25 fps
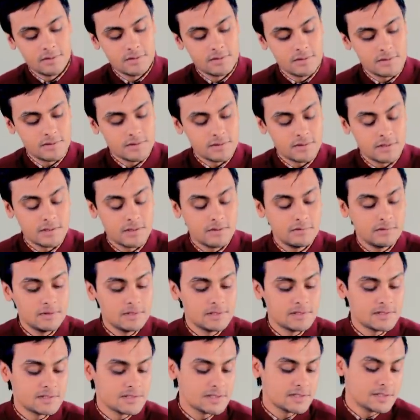So now
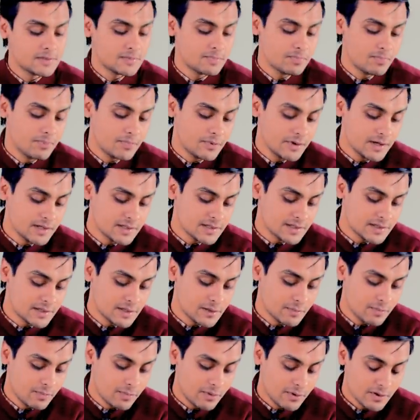let's press
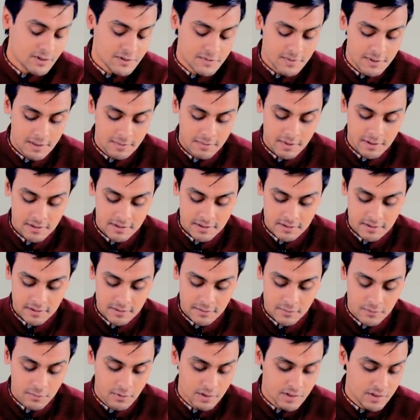the pause play
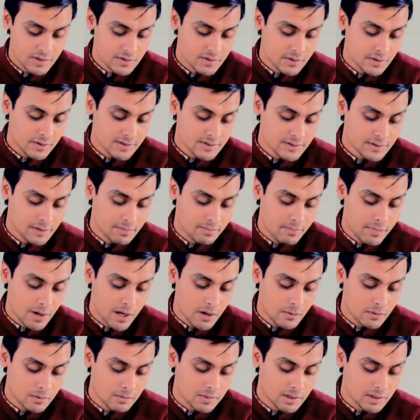button, which is also the power